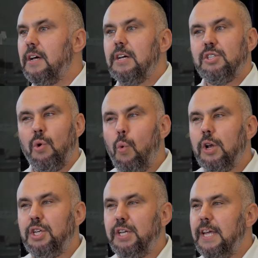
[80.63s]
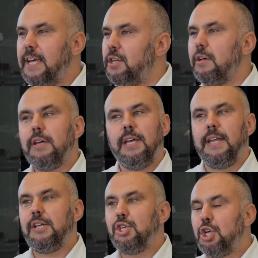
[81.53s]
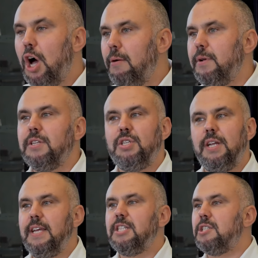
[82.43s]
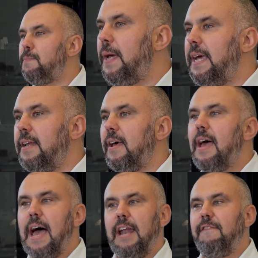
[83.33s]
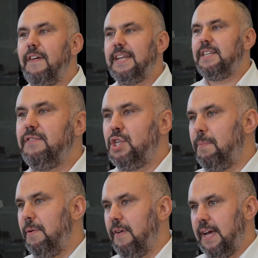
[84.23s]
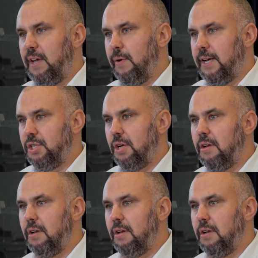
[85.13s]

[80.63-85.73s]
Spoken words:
So what do you need? You need sharpness, you need speed, and effective chip evacuation.